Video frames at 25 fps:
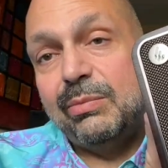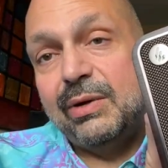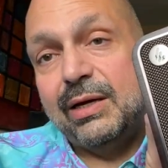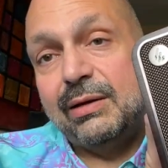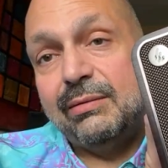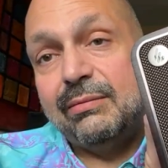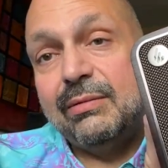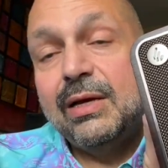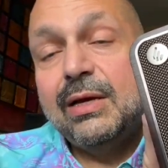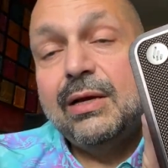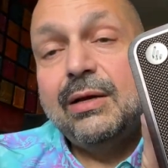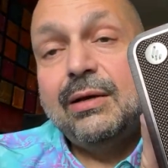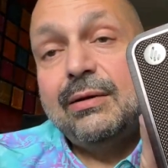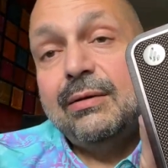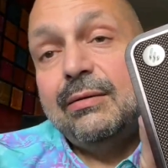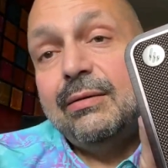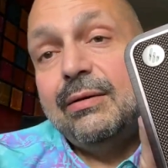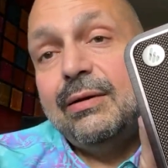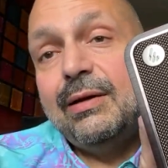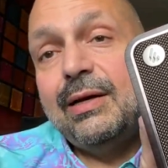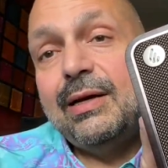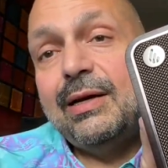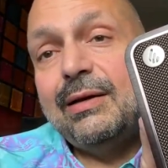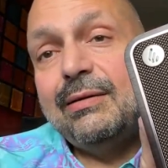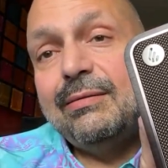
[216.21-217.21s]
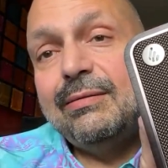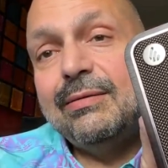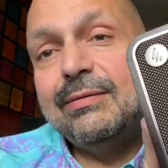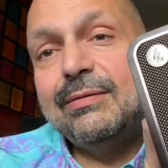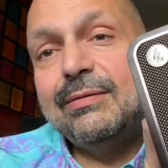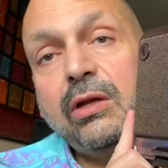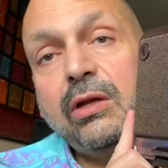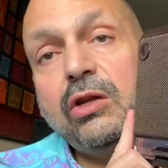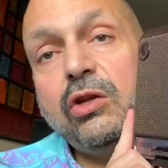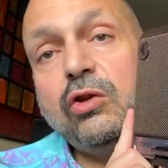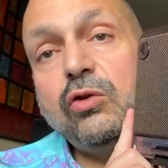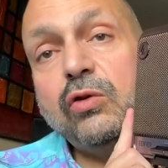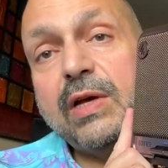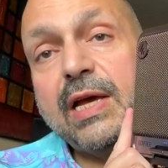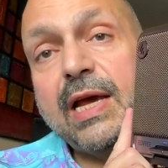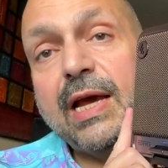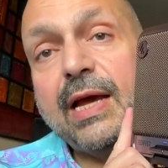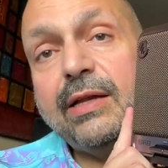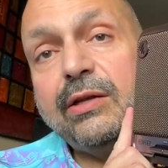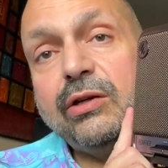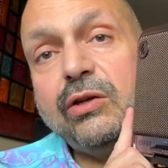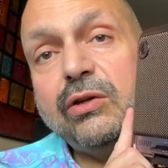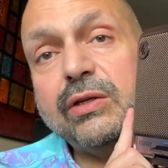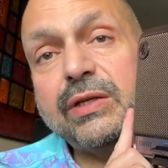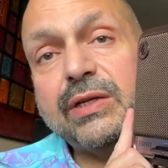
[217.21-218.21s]
But eh, you
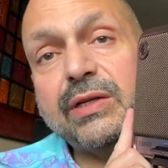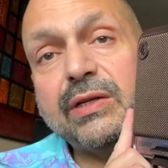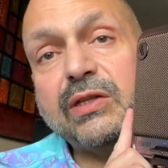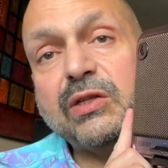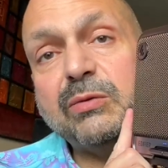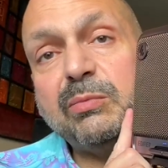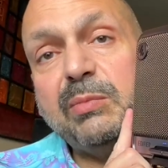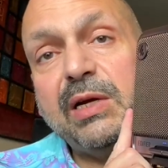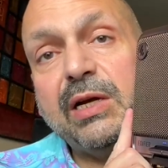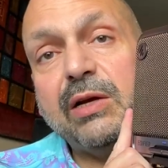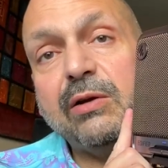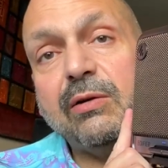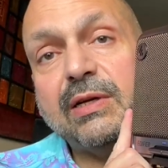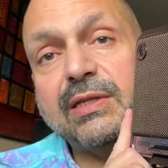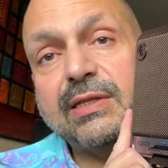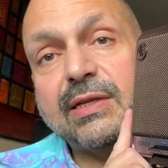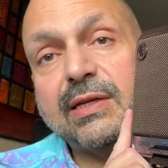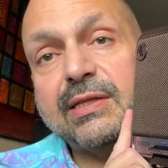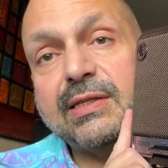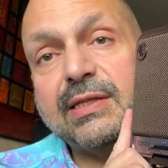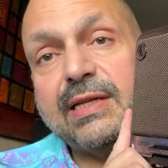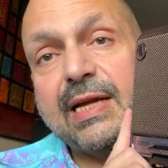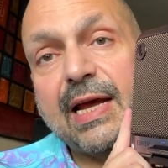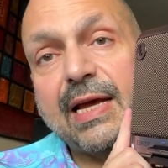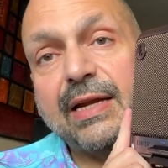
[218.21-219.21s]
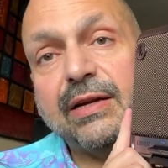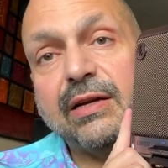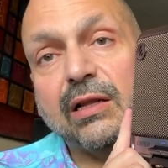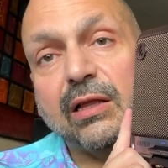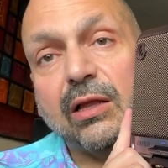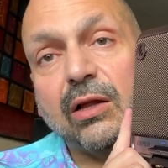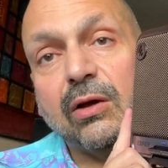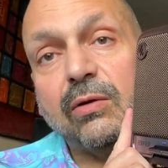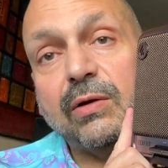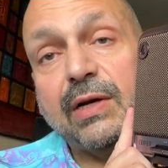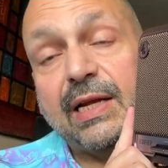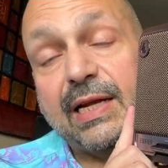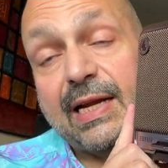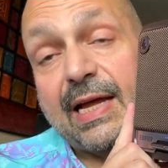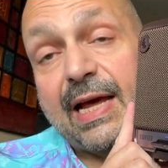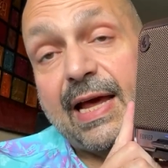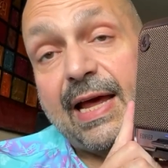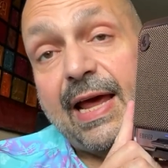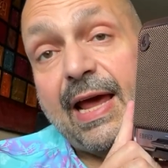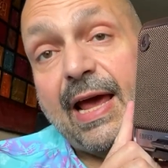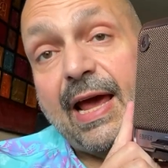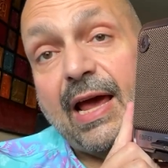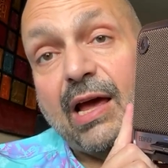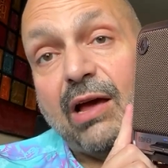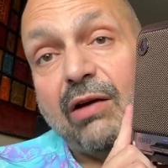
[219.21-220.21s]
can use this speaker as a standalone, and I
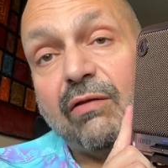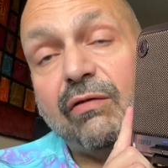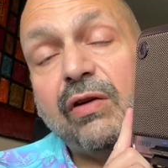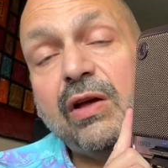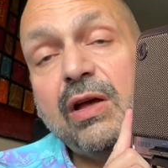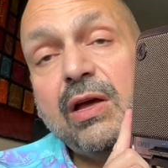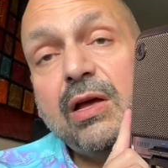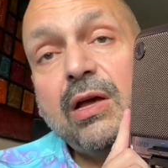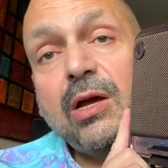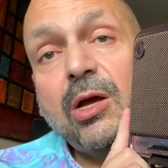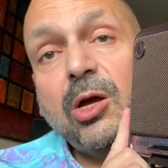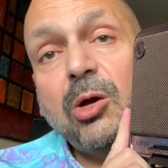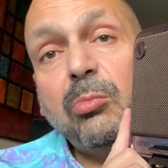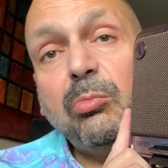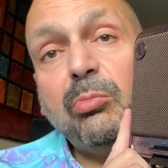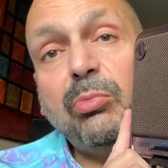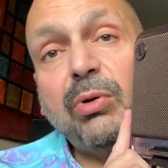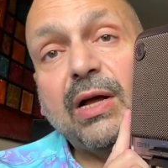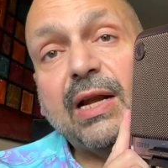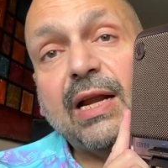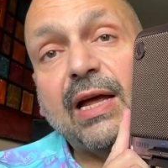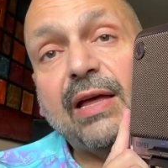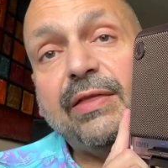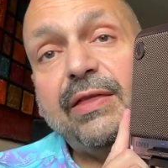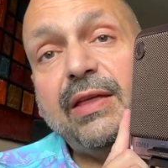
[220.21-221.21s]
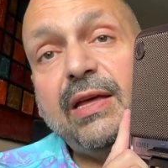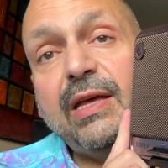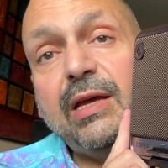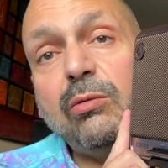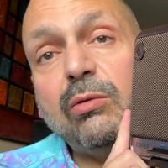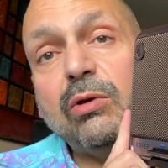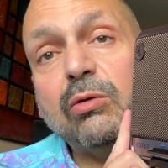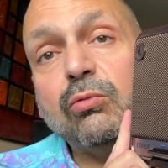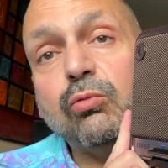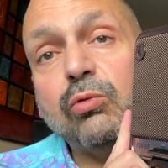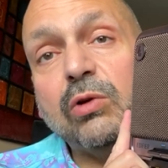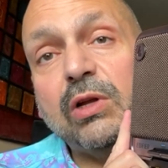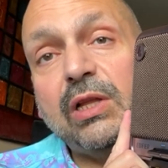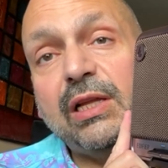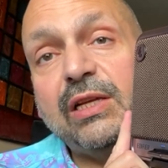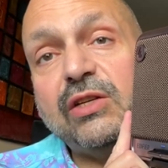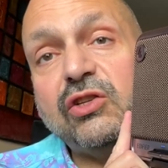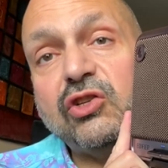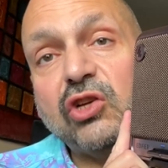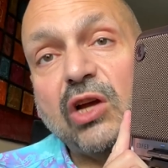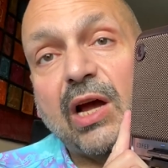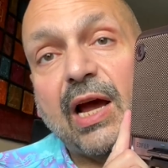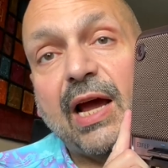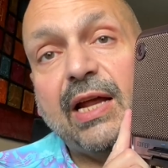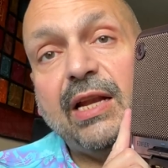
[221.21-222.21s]
have, but I think it would really
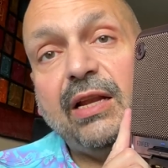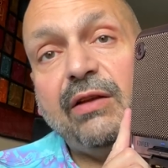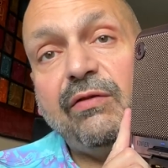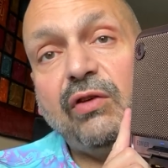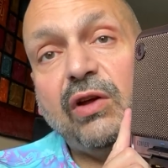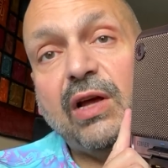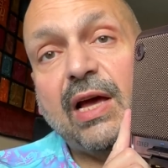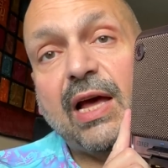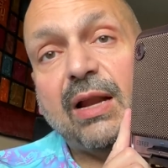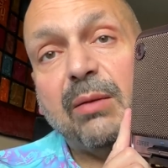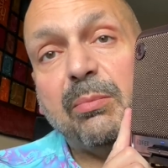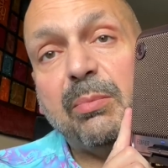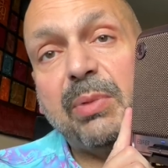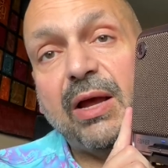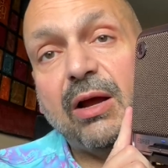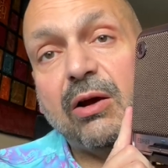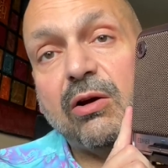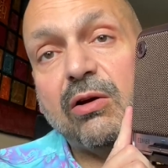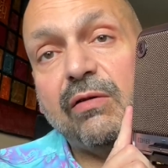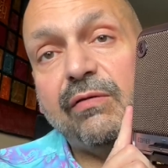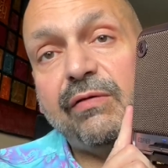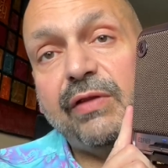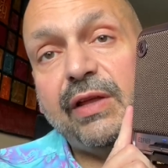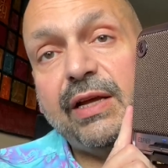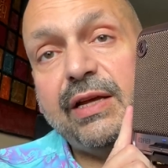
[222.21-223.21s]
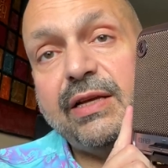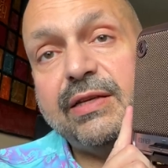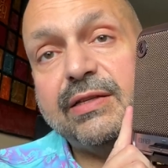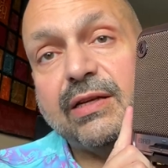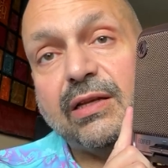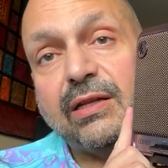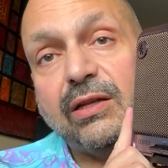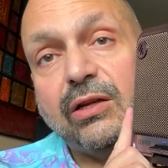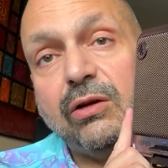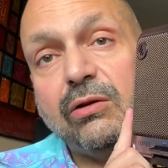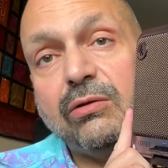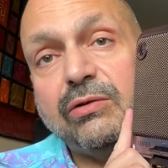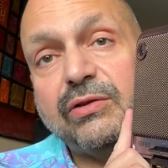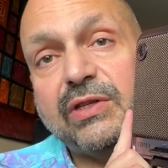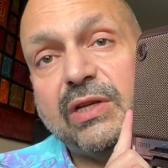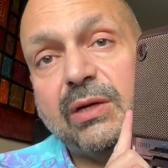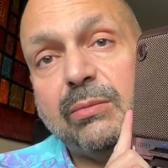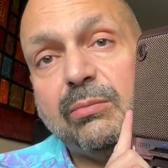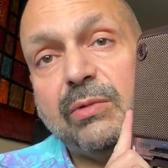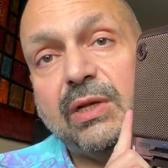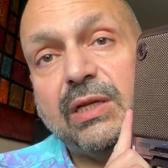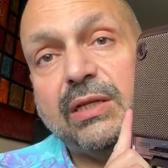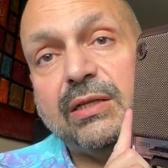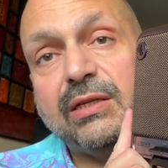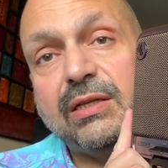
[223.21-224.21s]
shine if you got a pair of these and use
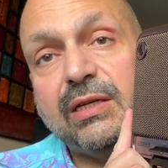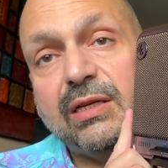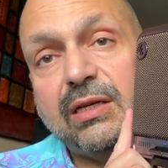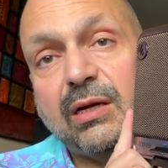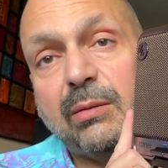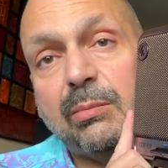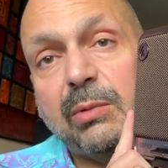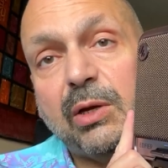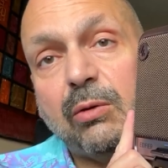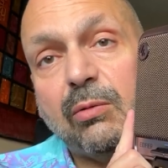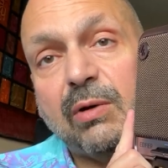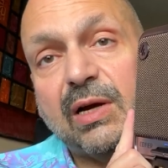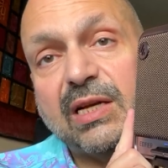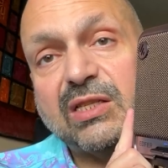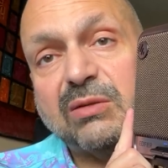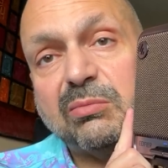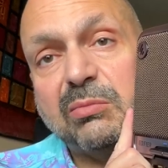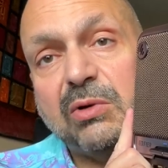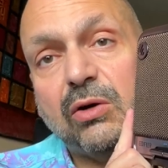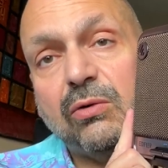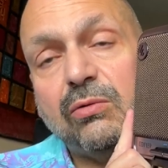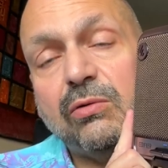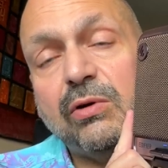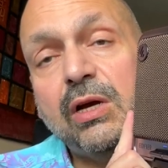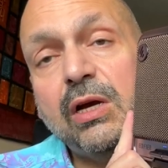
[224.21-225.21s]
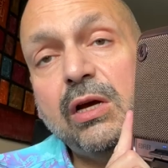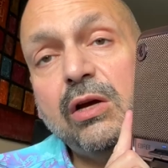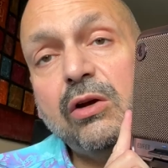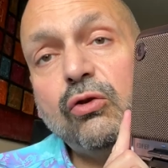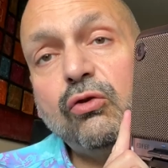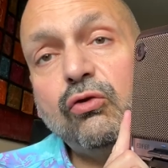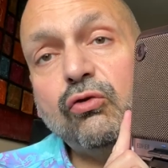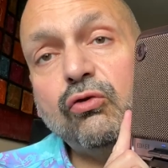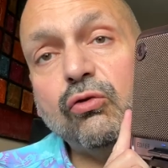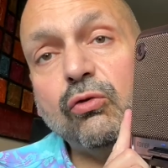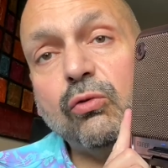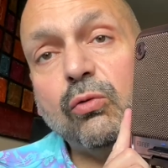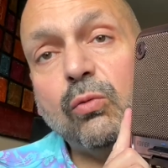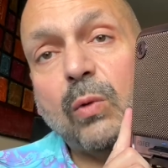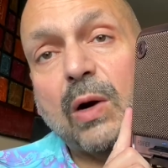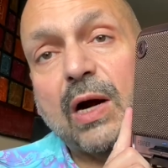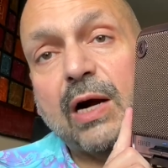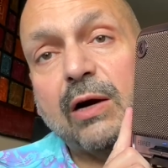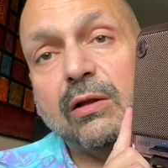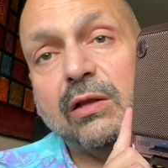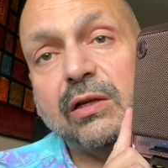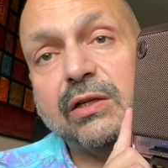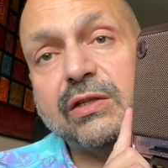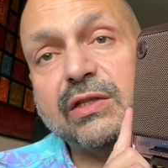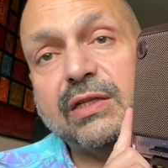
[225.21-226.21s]
them in TWS mode, true
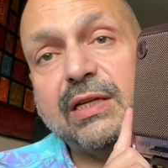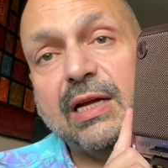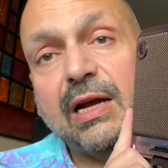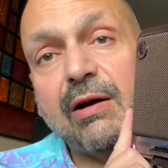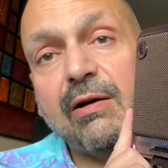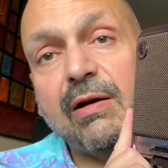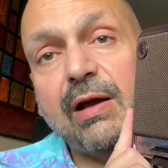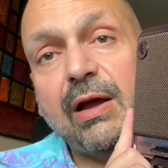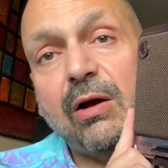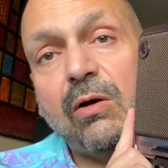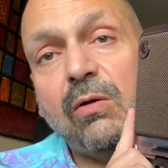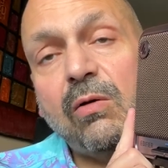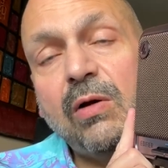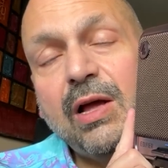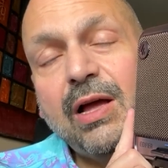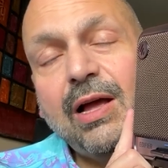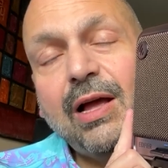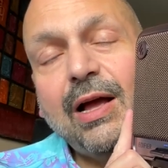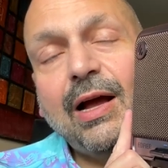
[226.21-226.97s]
wireless stereo.